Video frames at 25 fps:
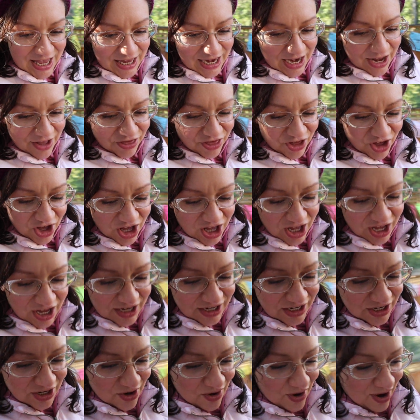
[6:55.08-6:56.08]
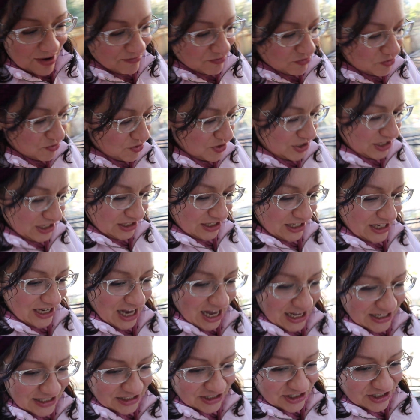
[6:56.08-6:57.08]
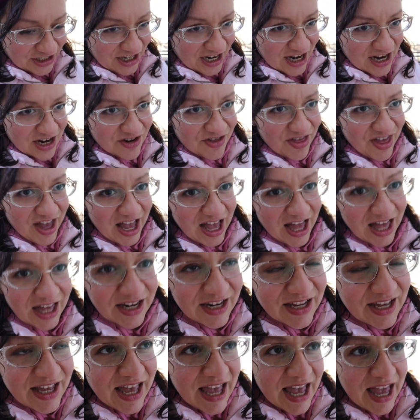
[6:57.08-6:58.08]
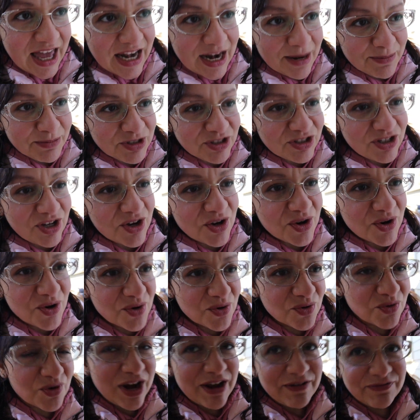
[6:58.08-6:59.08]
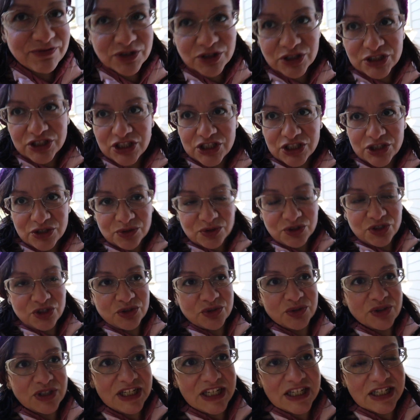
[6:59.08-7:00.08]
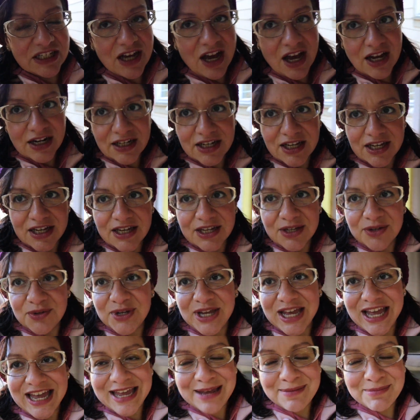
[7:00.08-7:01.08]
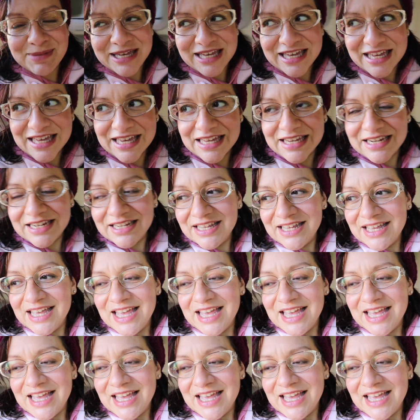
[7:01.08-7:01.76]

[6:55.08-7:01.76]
And I thought, you know, I've really got to share that. And I'm so grateful to Julie and Annika who came in